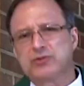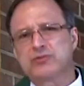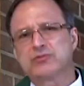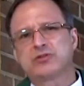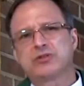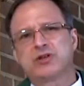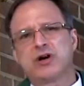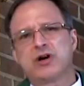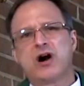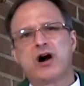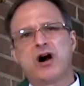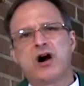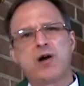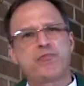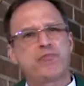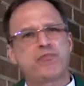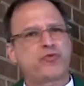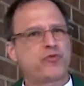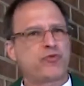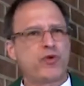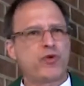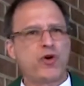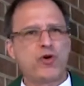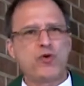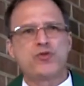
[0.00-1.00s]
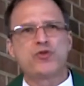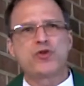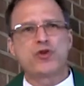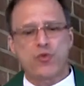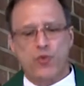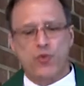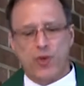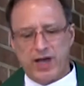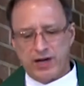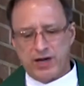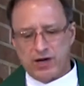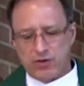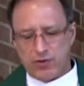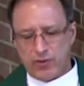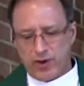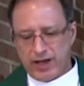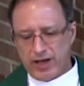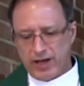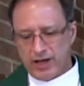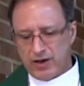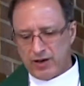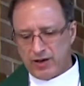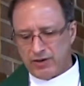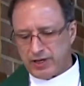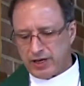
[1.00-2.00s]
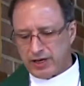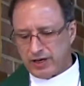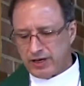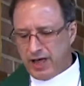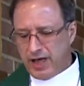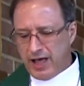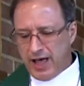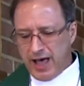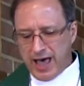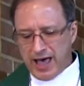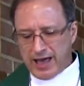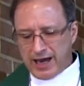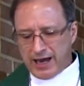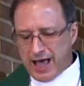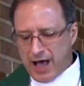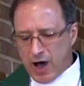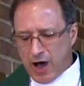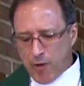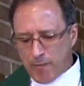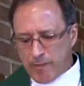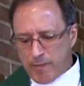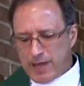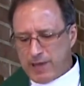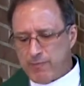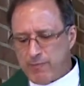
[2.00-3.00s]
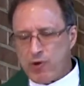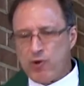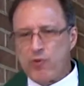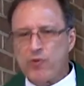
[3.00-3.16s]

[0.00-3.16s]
top throw their weight around and how people,